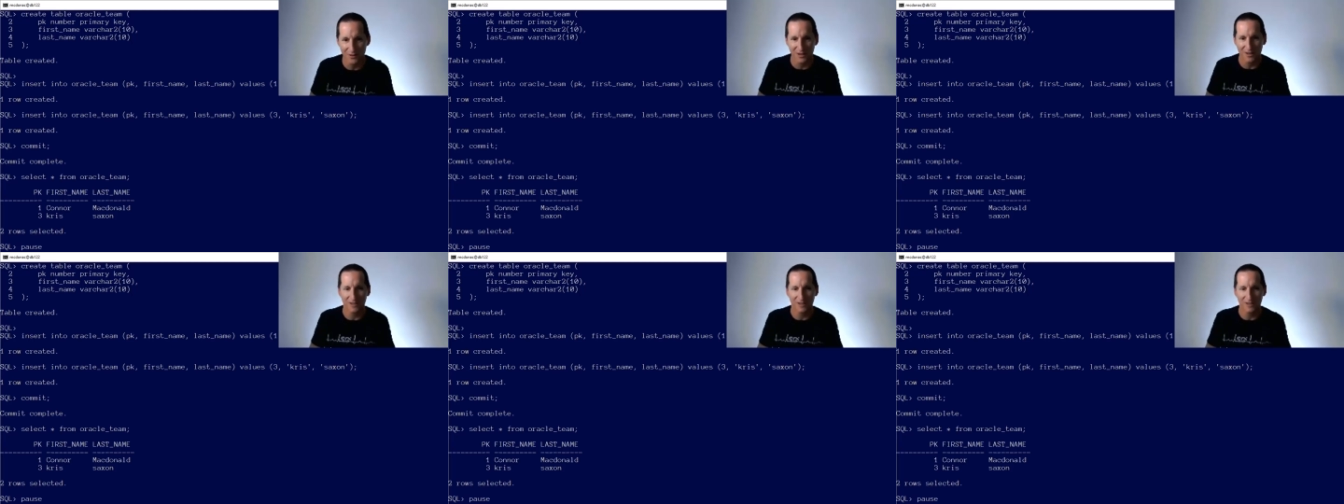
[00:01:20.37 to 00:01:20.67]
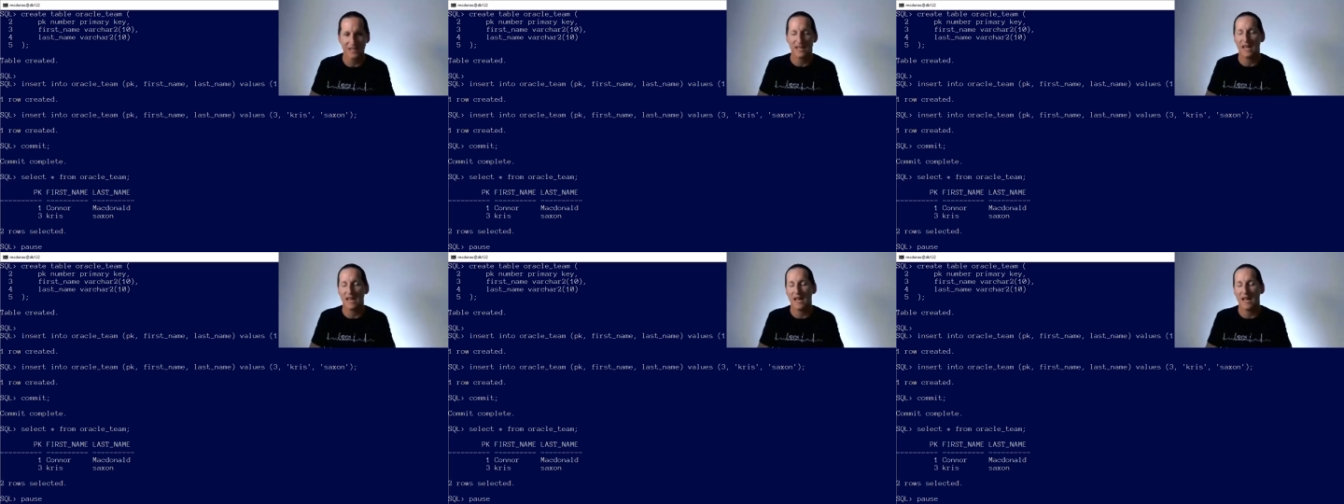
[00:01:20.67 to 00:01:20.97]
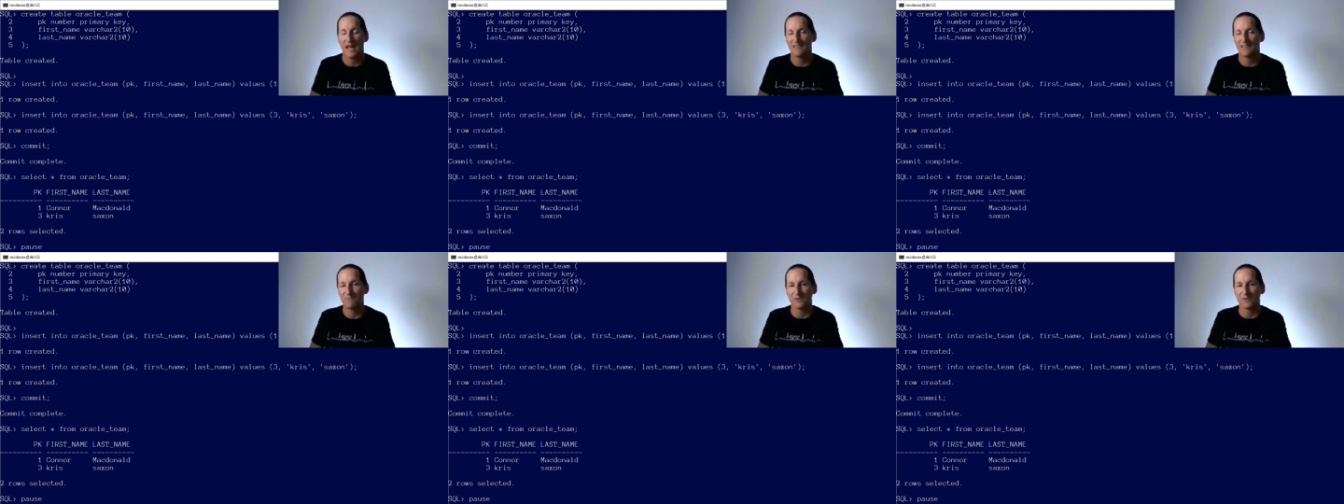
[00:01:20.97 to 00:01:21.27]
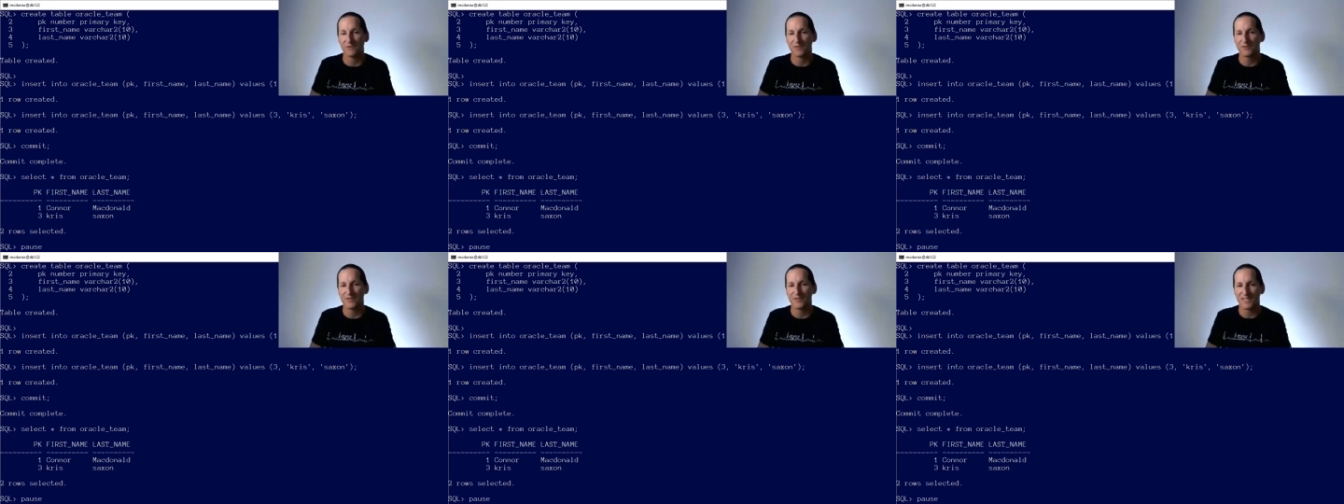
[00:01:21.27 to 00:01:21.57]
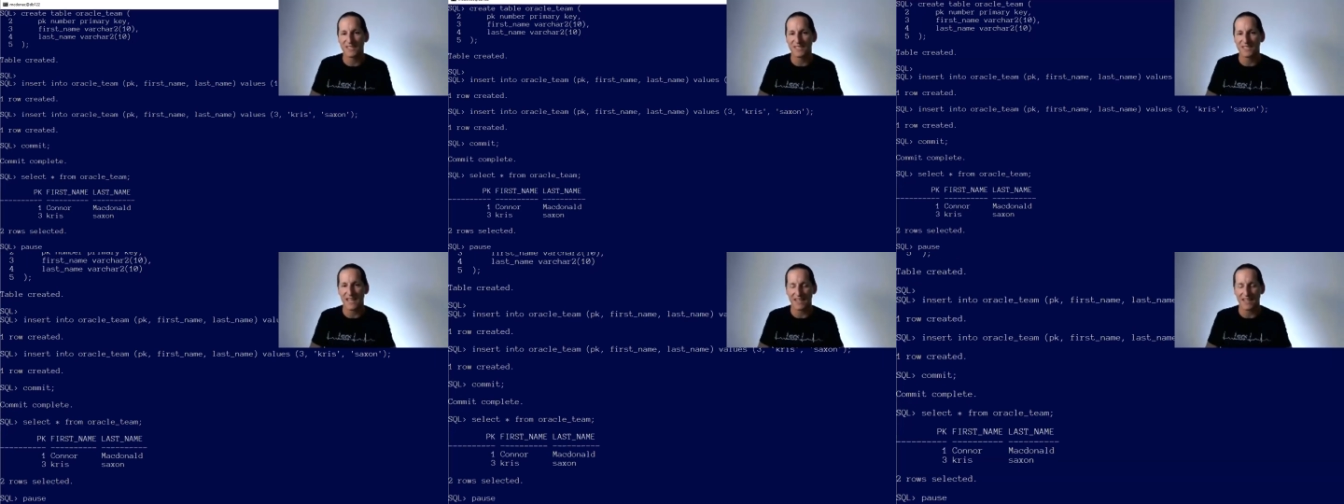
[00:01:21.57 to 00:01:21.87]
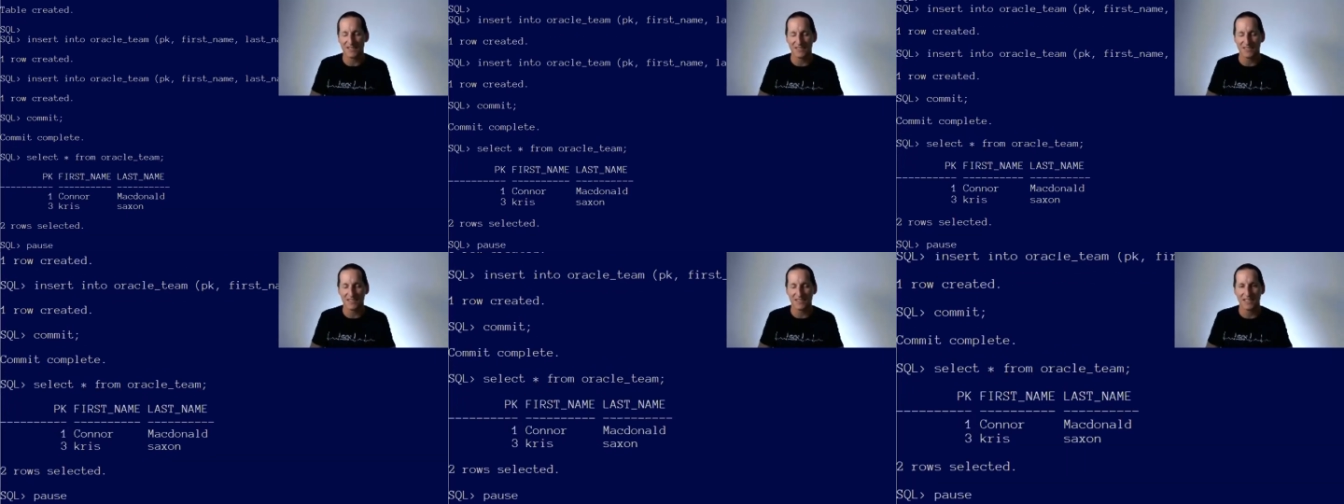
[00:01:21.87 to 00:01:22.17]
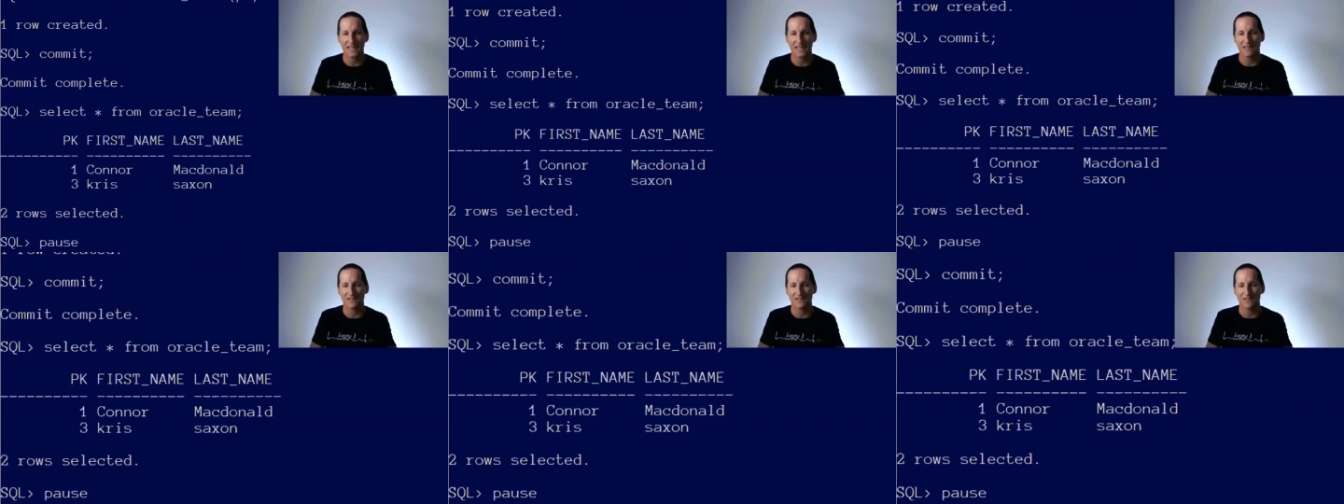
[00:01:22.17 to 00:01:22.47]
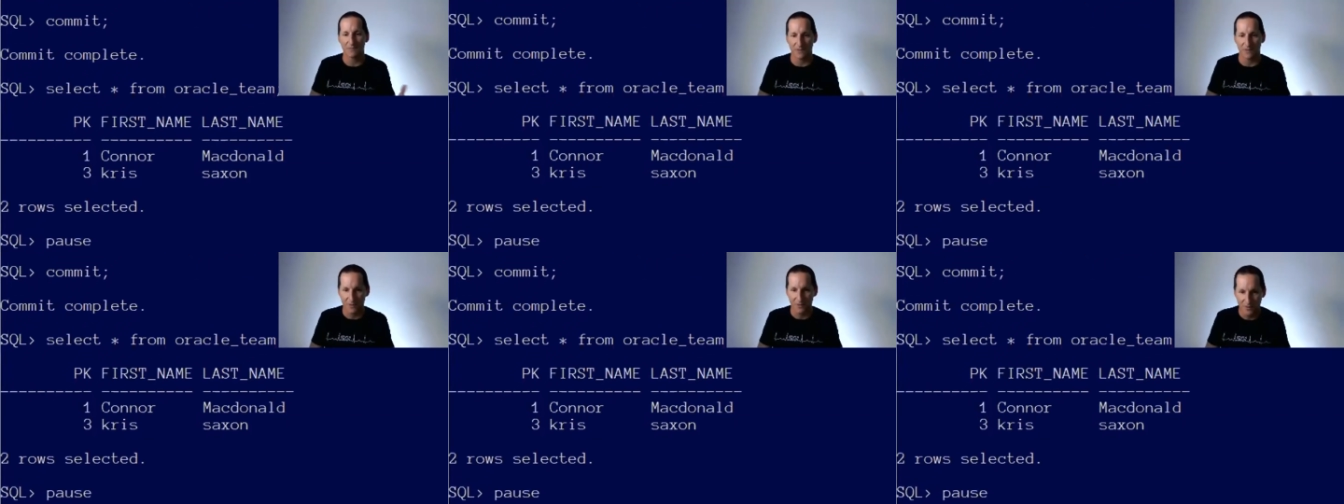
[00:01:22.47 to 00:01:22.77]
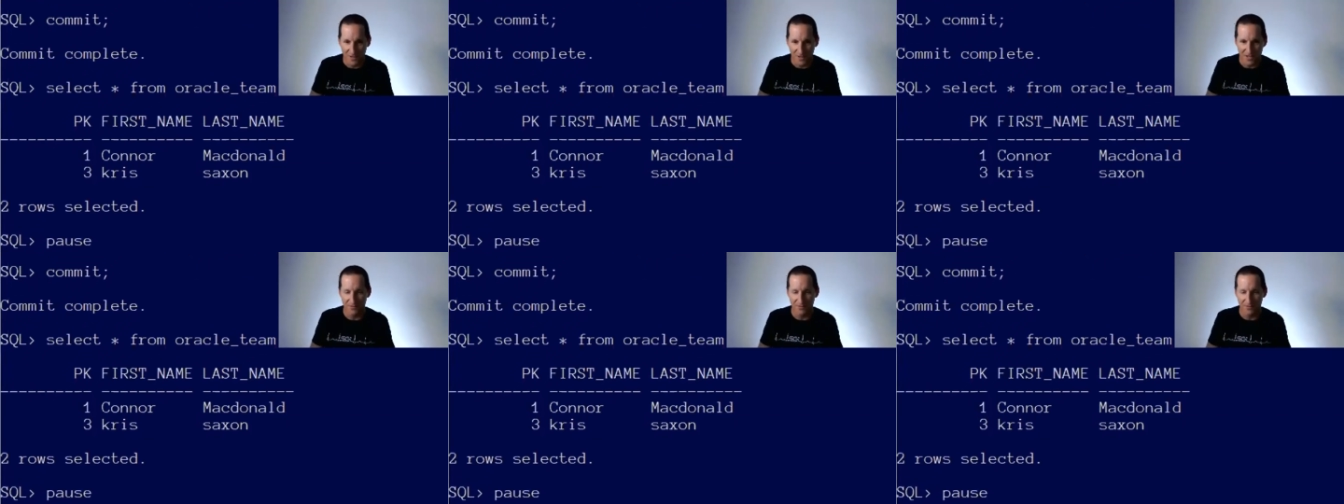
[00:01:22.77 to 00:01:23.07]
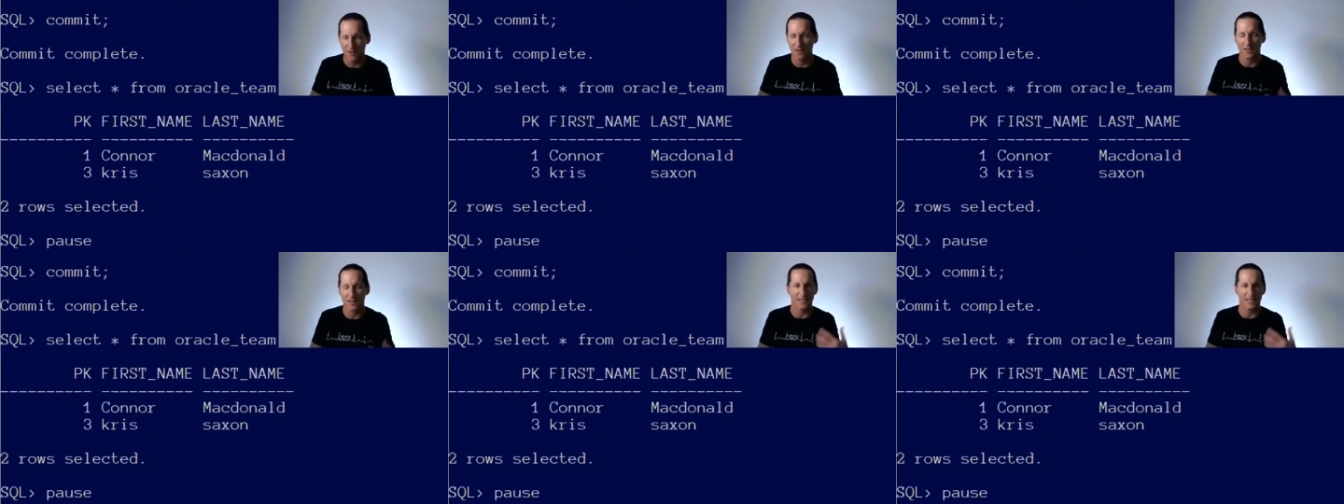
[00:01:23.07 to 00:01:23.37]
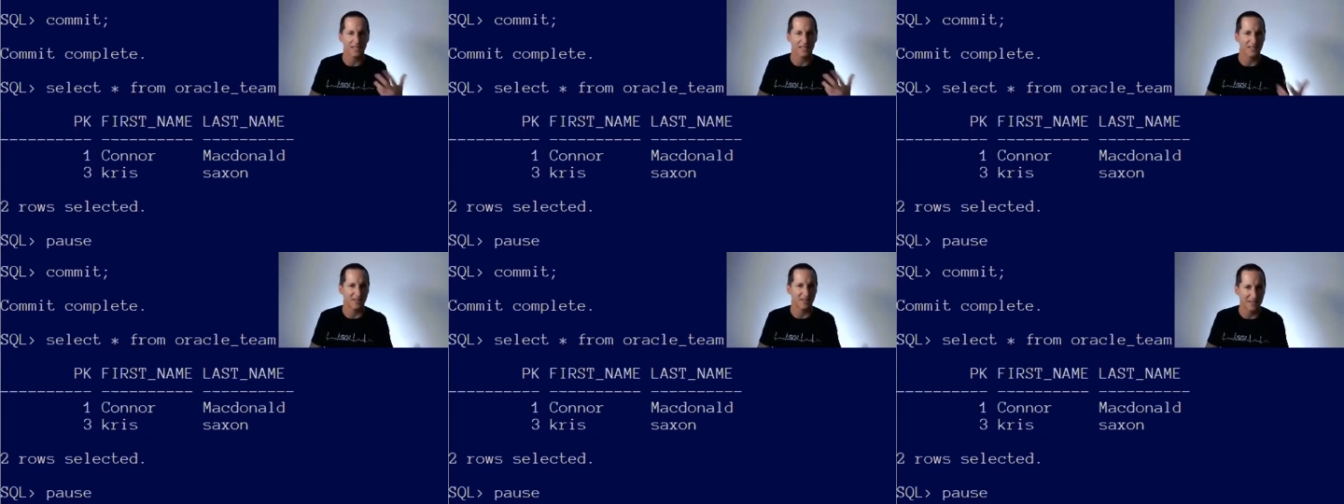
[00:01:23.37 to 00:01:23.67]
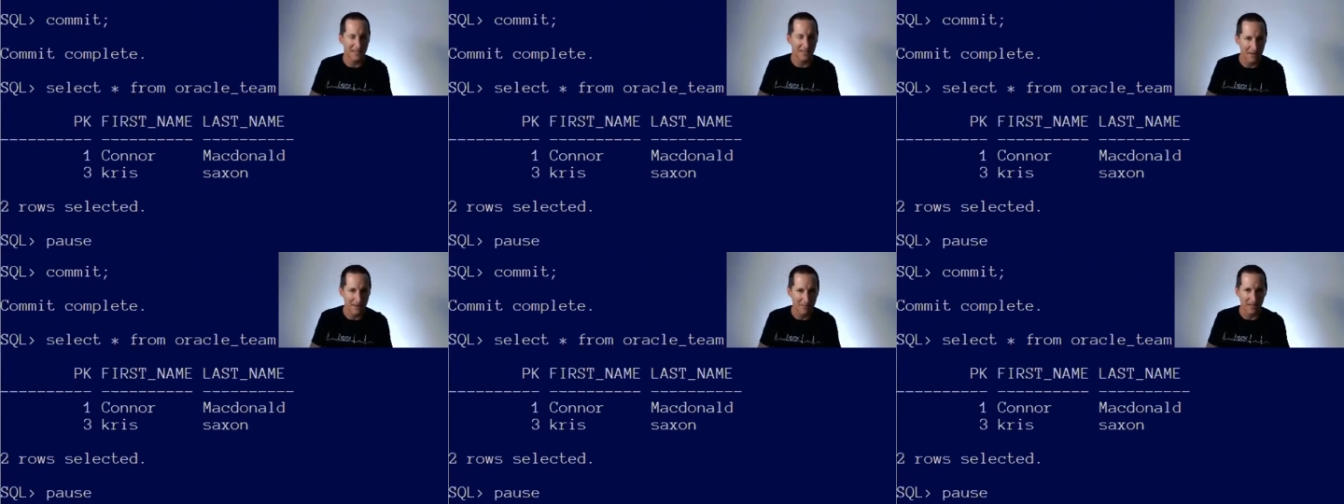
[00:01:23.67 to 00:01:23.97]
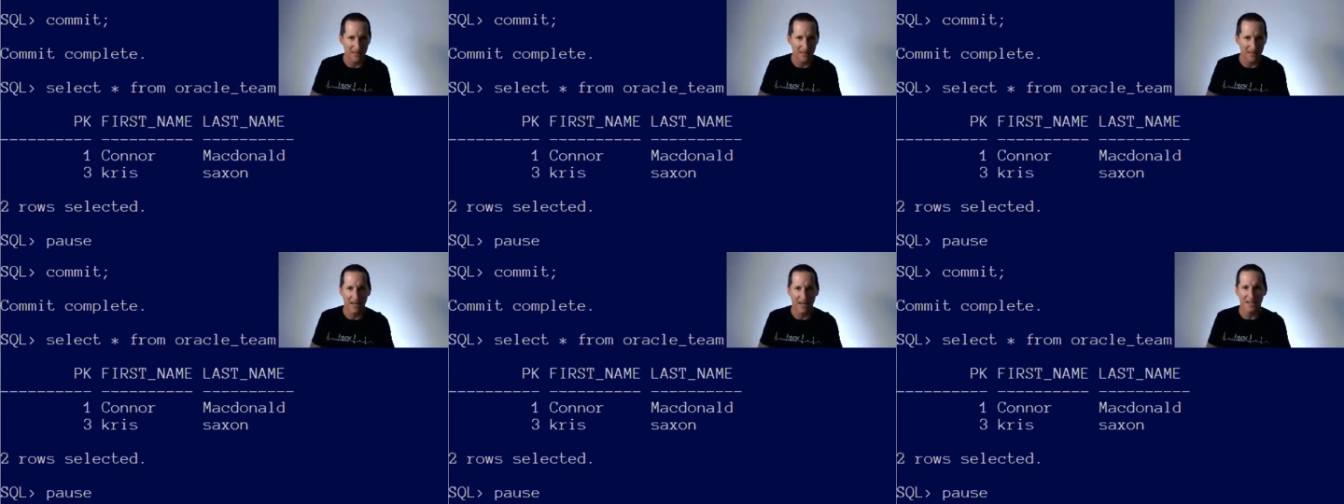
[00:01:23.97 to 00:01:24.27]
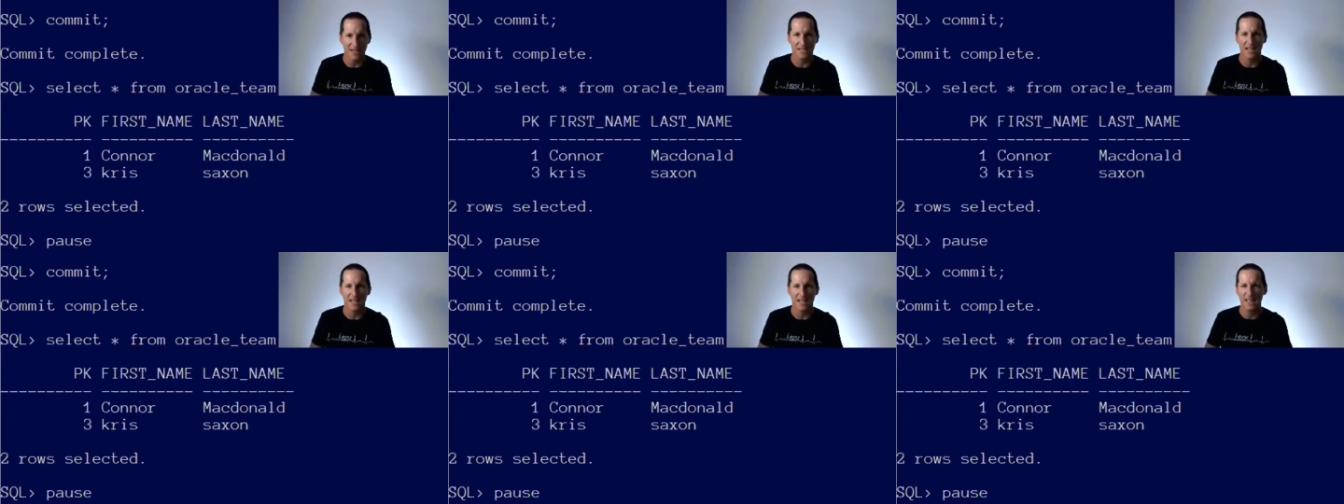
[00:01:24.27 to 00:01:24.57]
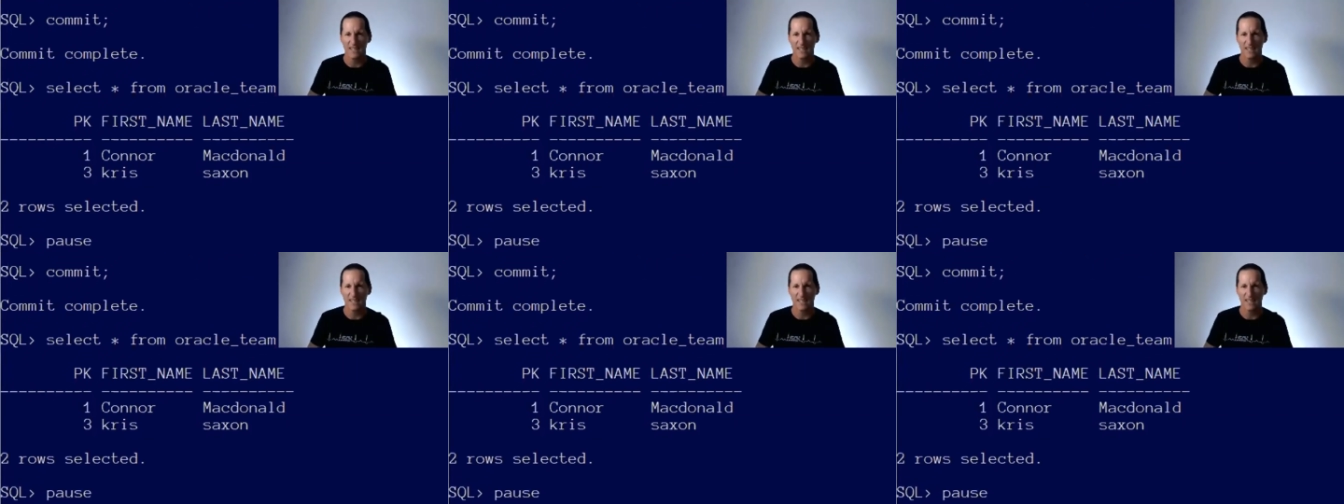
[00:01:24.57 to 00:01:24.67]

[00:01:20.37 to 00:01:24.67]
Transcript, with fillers: wrong. And I've put Chris Saxon in there, they've spelt Chris wrong and it's not capitalized.